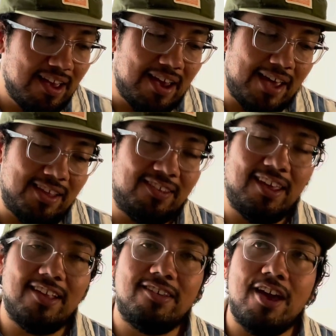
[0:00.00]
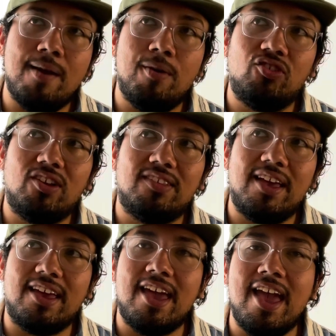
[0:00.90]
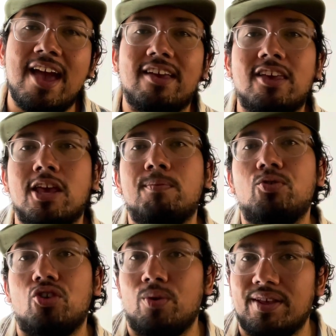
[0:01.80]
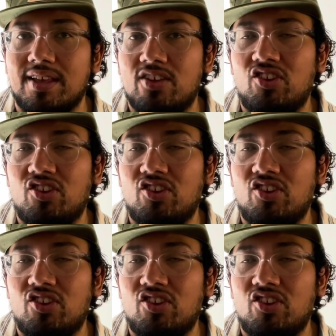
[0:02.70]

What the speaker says: And they say that Tamara just, like, can't keep doing this.